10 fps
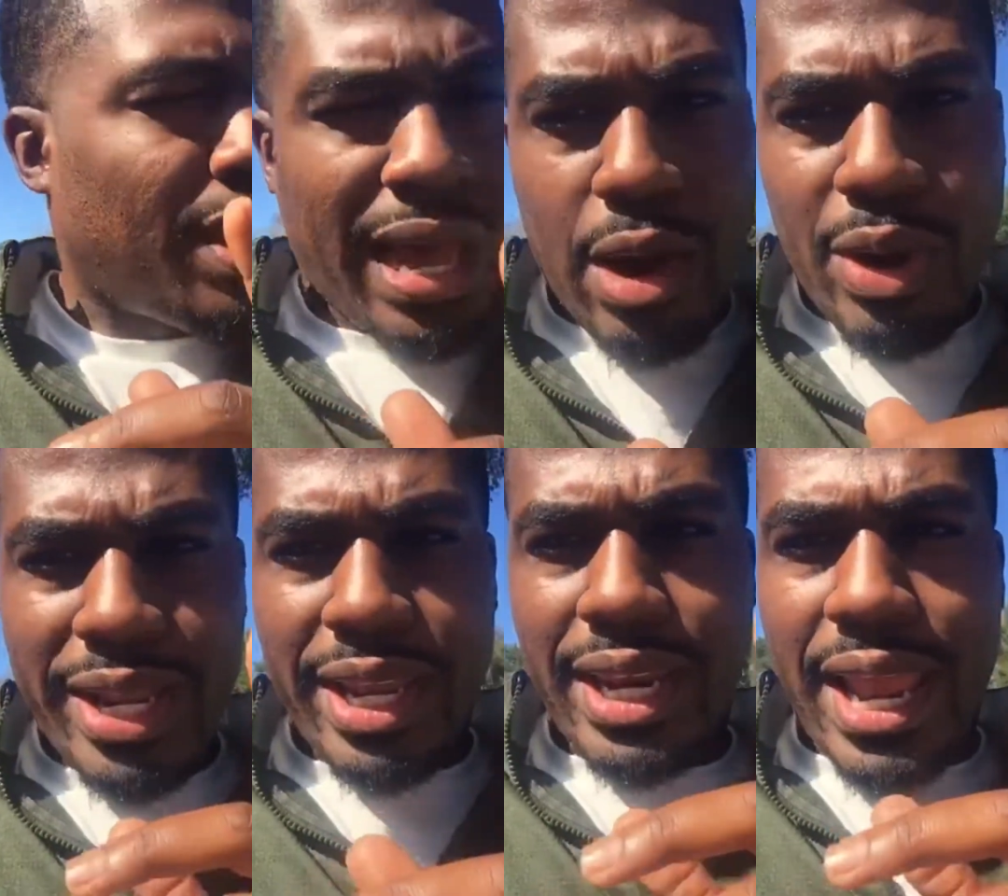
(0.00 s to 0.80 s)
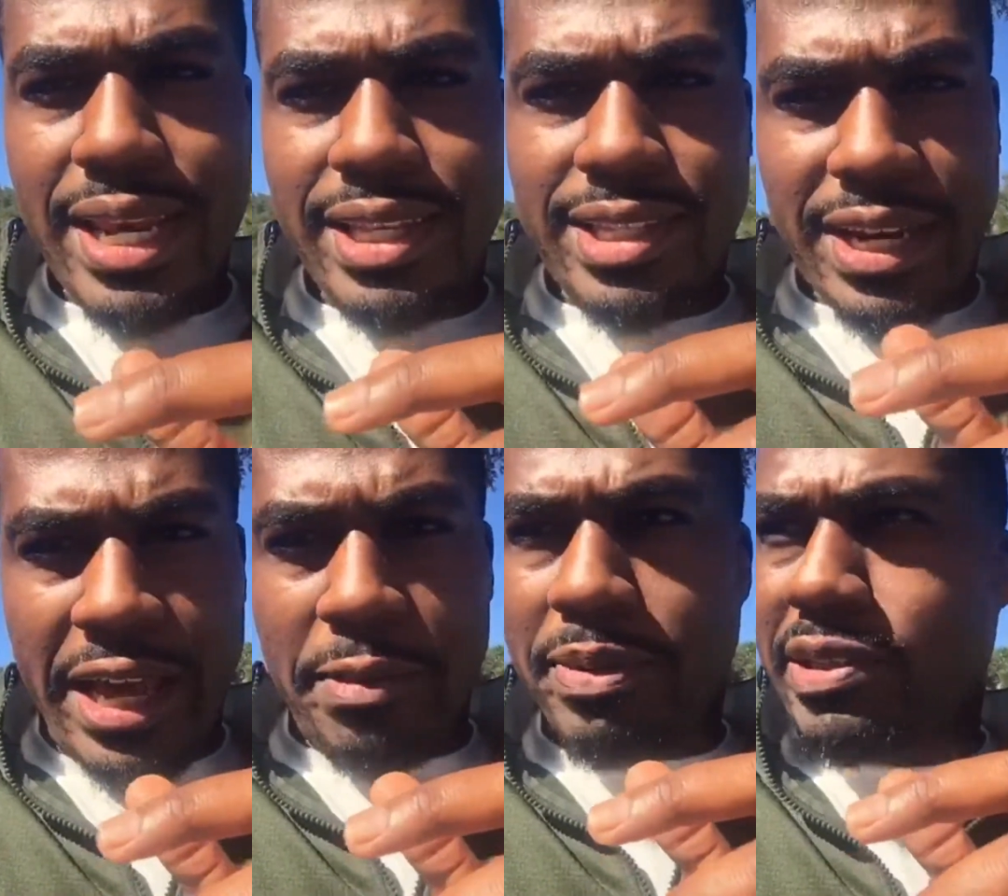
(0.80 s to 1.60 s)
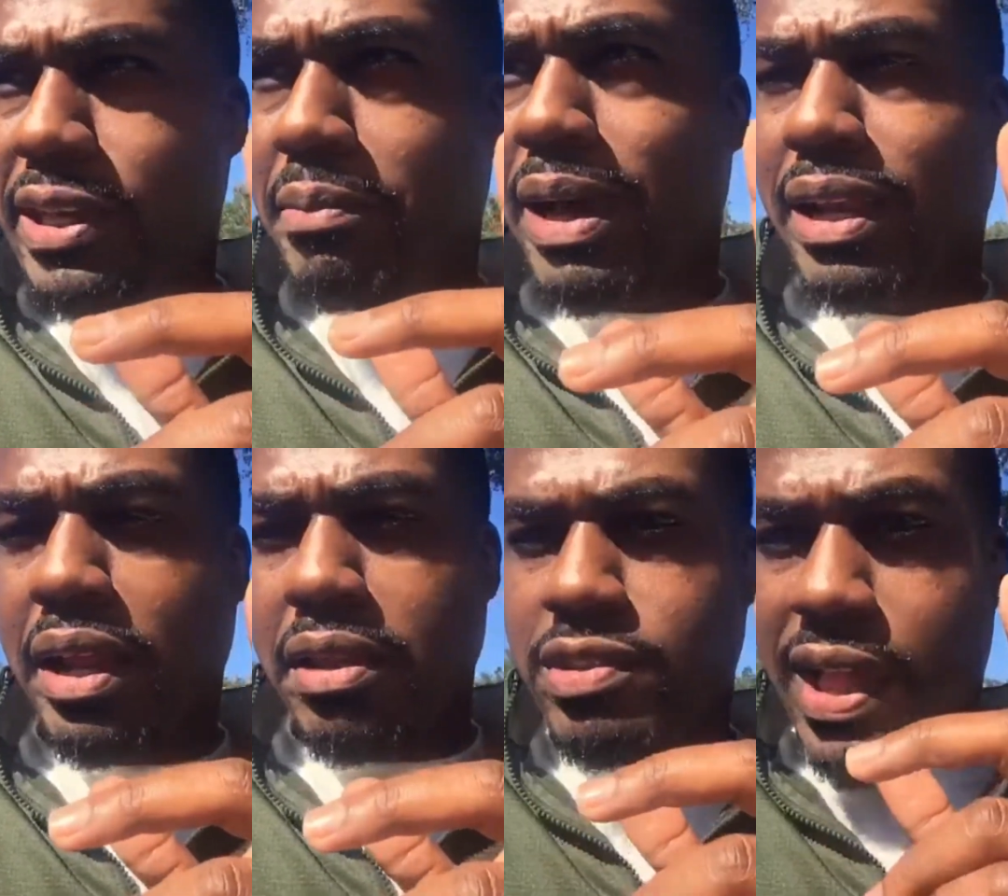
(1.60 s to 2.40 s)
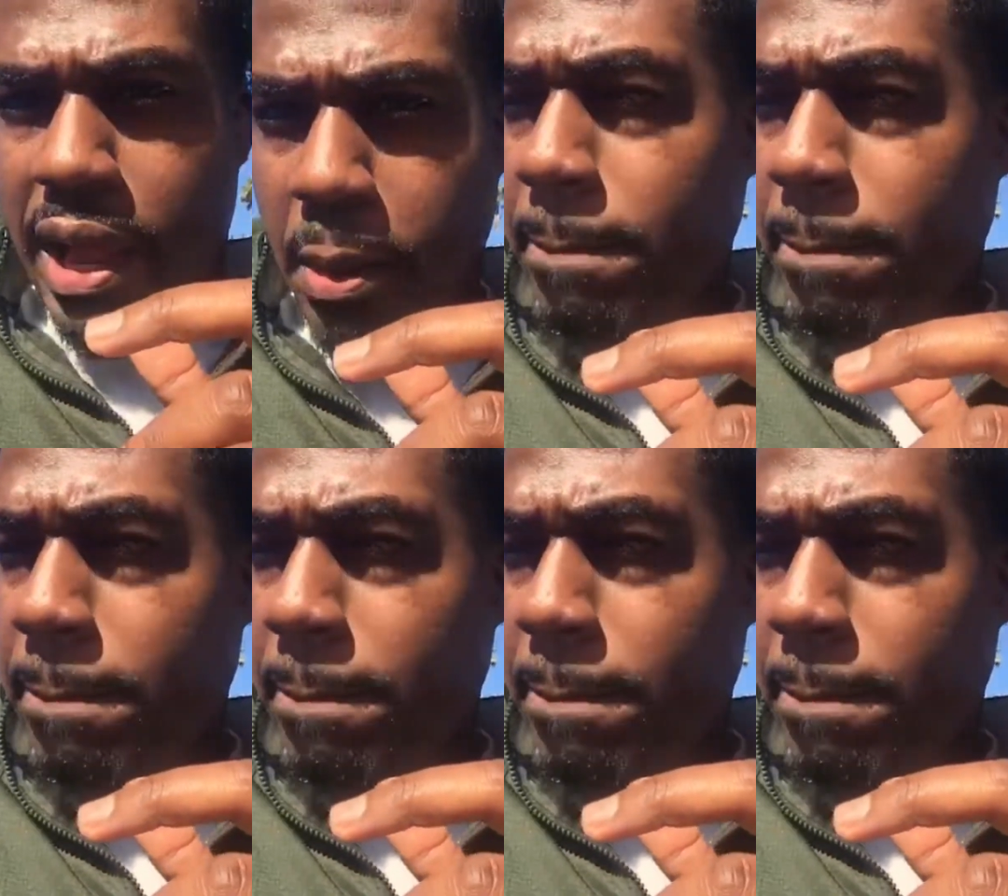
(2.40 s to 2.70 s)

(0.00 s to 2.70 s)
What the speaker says: How I get 80 to 90% of my leads. Now,